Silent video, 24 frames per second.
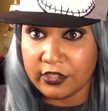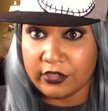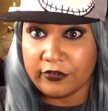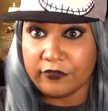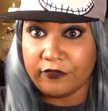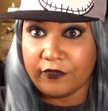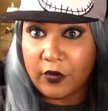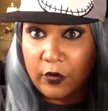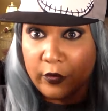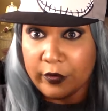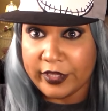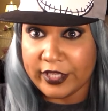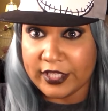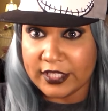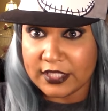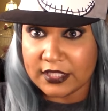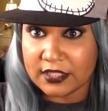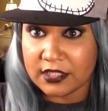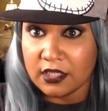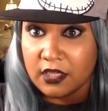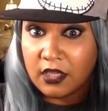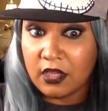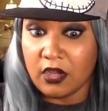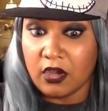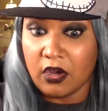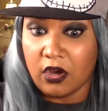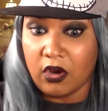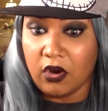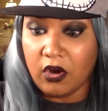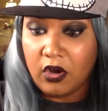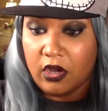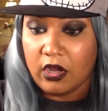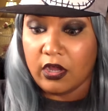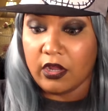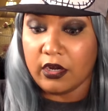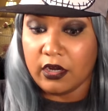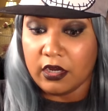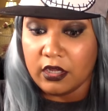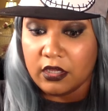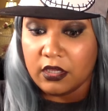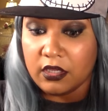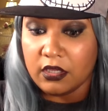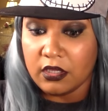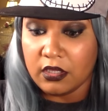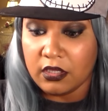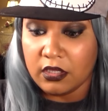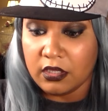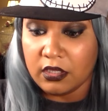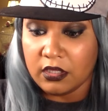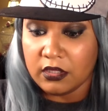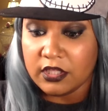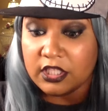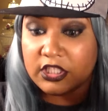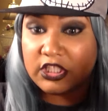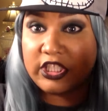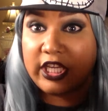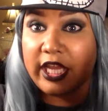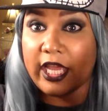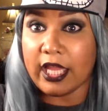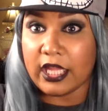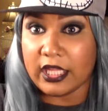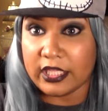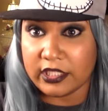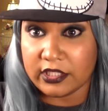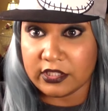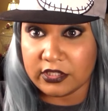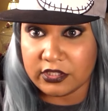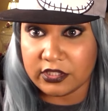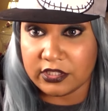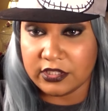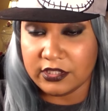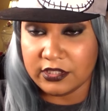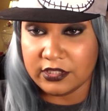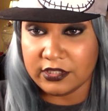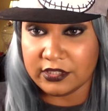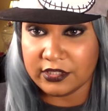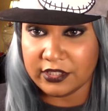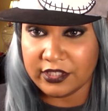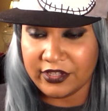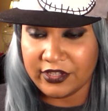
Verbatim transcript: You're focused on the challenge.